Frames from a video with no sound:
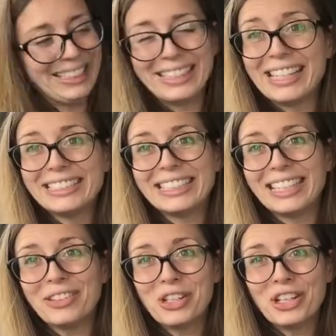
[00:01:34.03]
There's
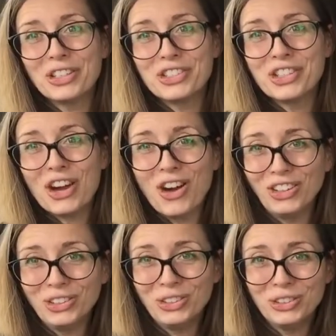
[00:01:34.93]
even a
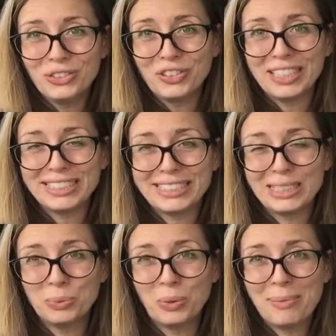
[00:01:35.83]
goldfish
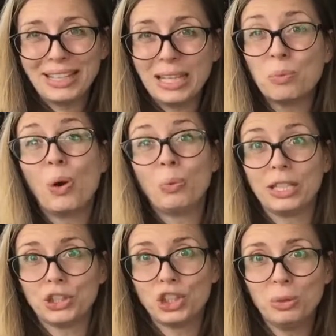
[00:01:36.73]
swimming in what
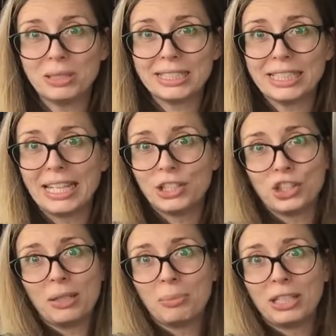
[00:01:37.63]
we assume is the kitchen,